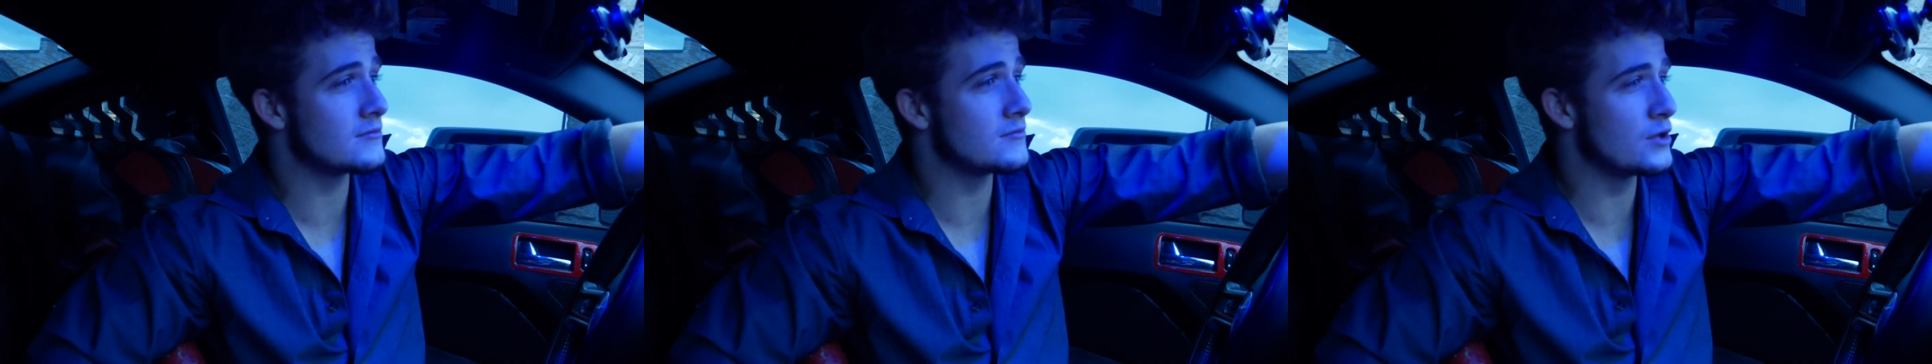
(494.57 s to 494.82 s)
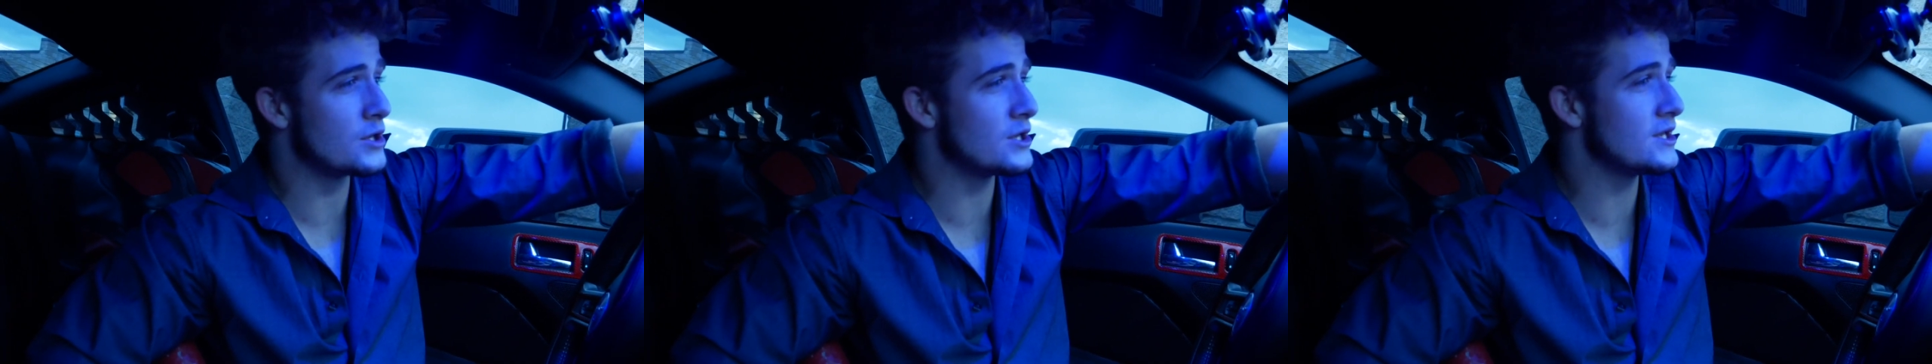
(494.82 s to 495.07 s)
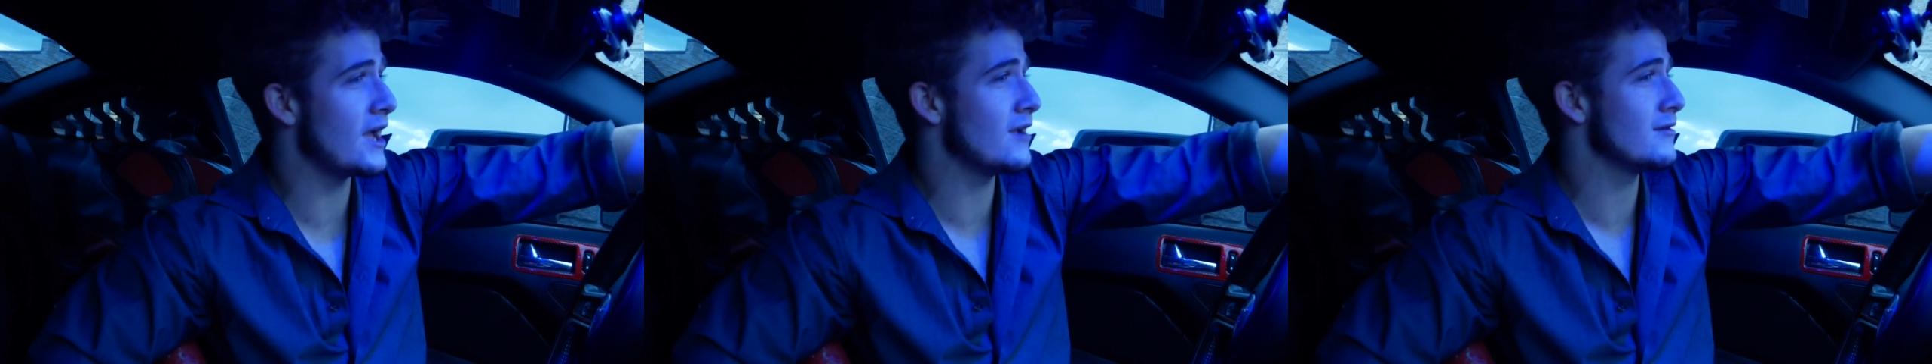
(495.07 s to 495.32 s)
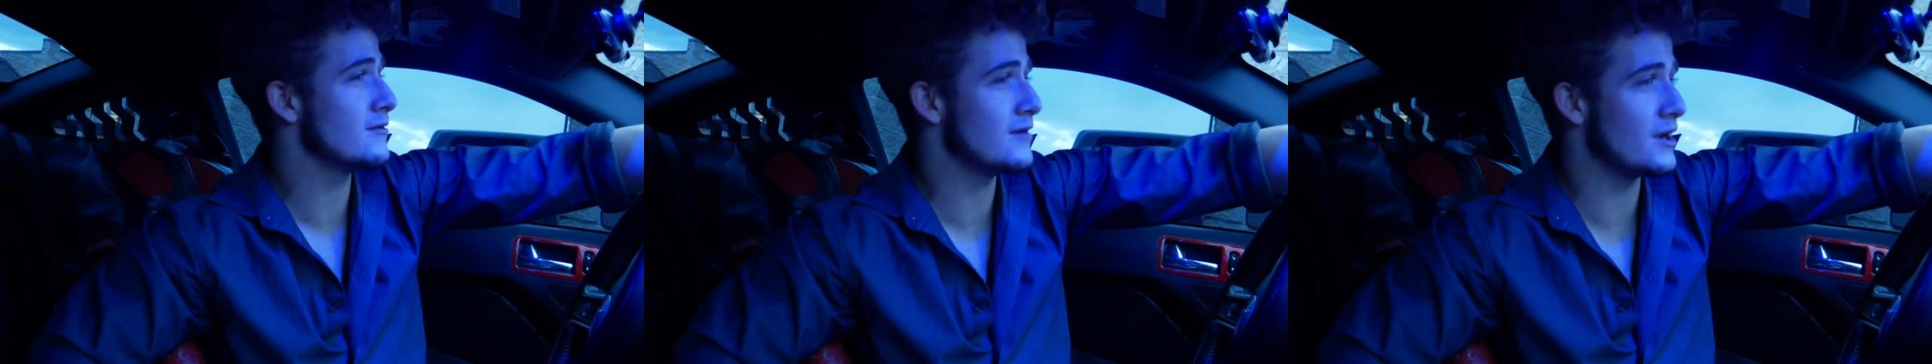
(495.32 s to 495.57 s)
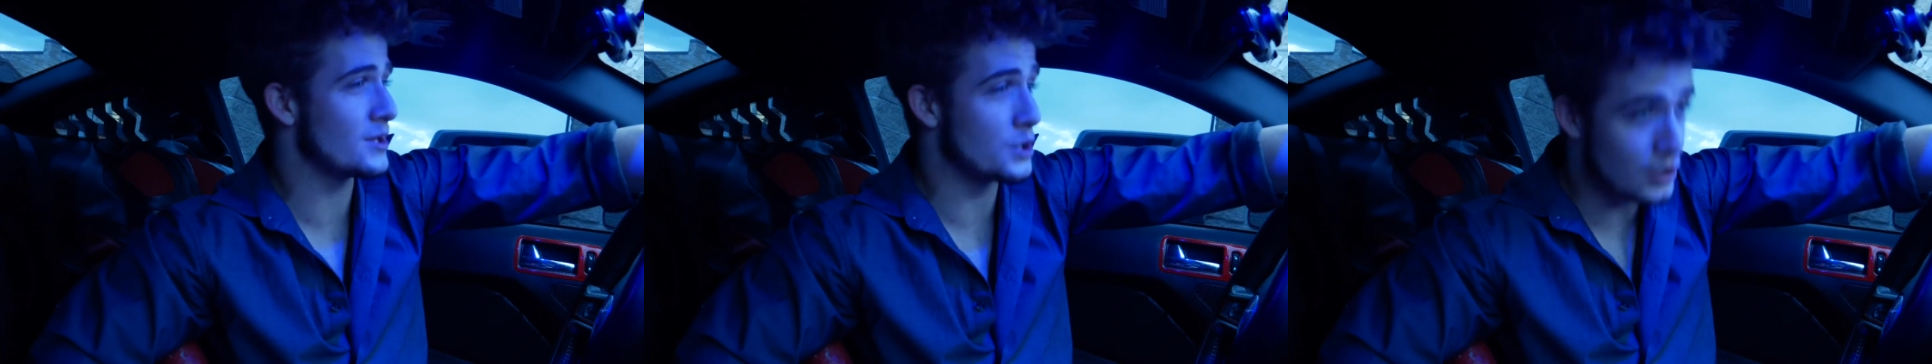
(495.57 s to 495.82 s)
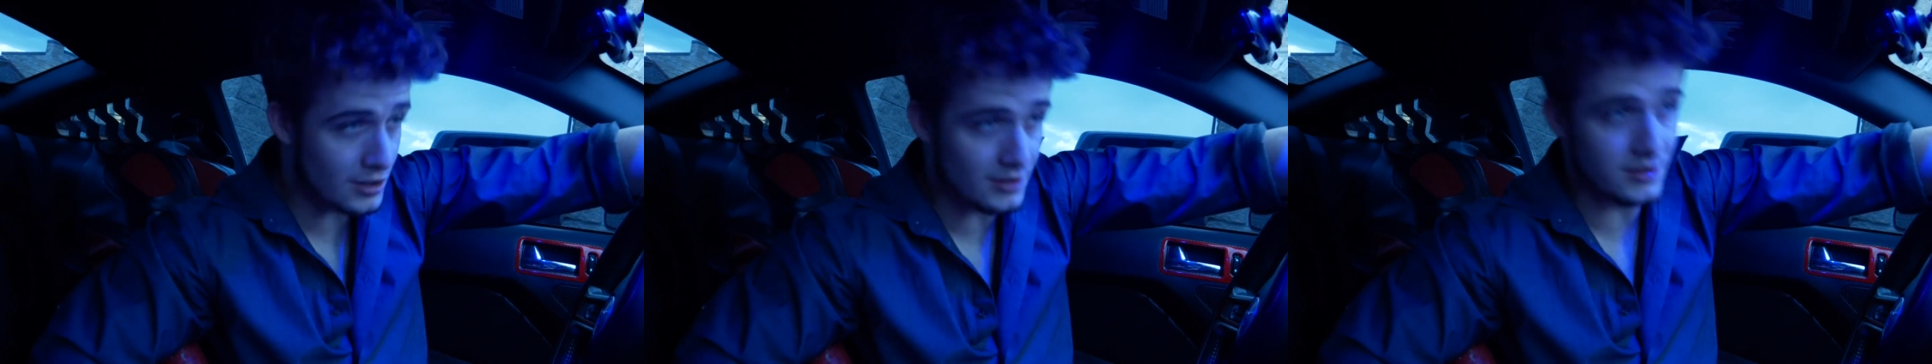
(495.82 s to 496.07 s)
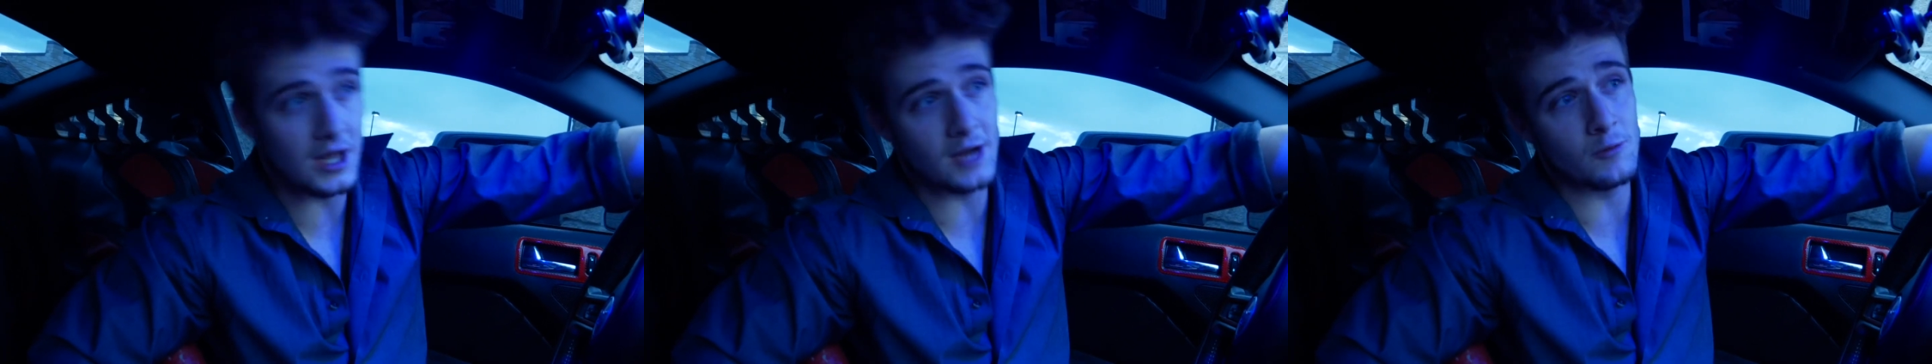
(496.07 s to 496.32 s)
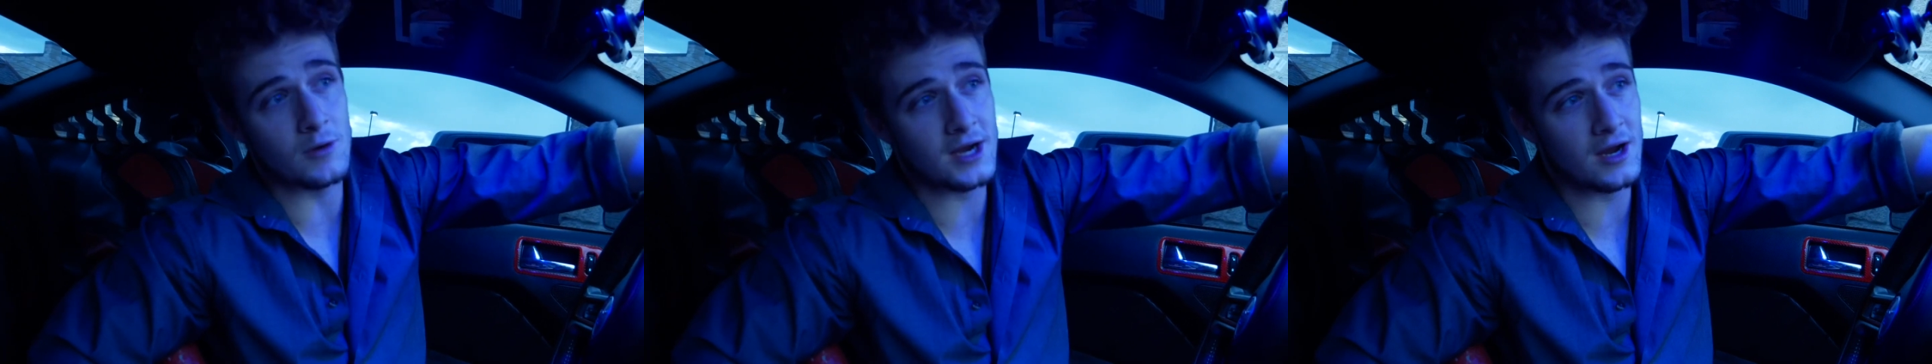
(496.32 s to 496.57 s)
Really good day. Had a good leg
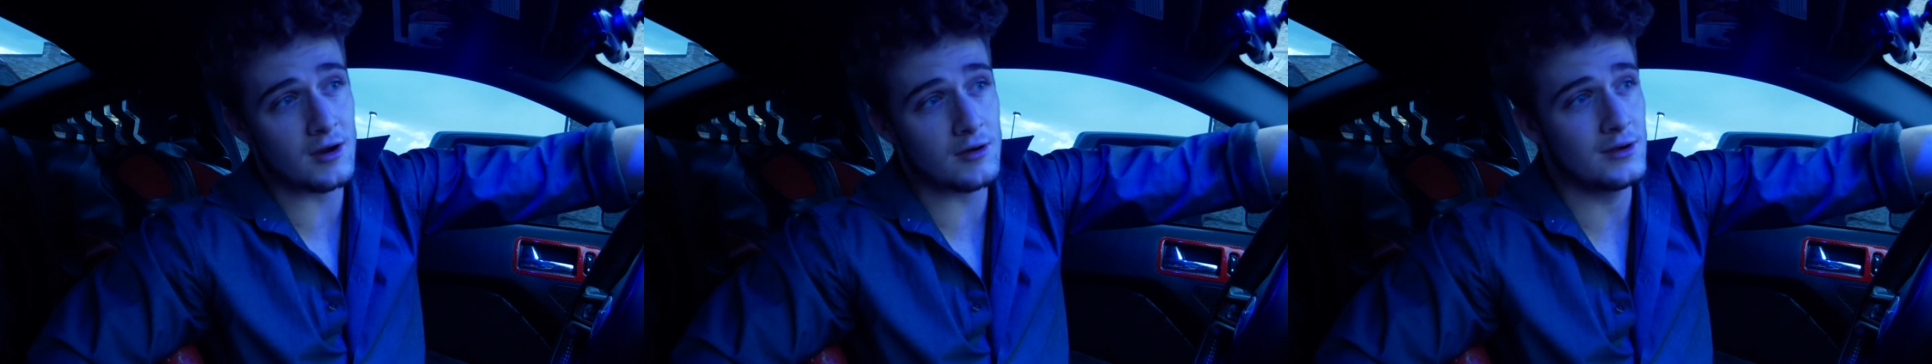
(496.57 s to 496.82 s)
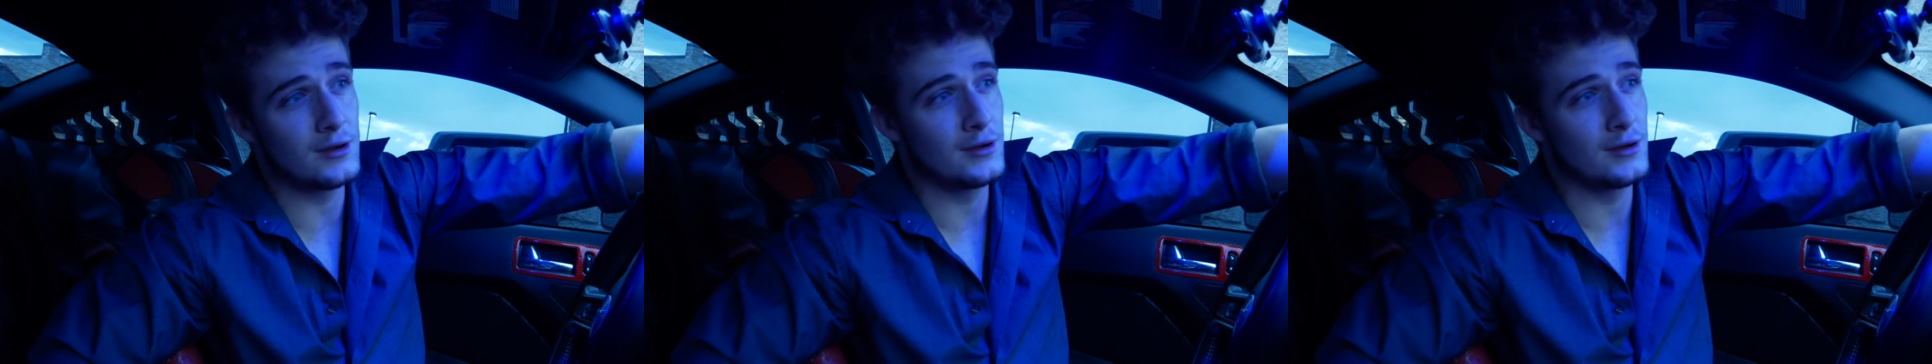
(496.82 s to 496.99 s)
workout.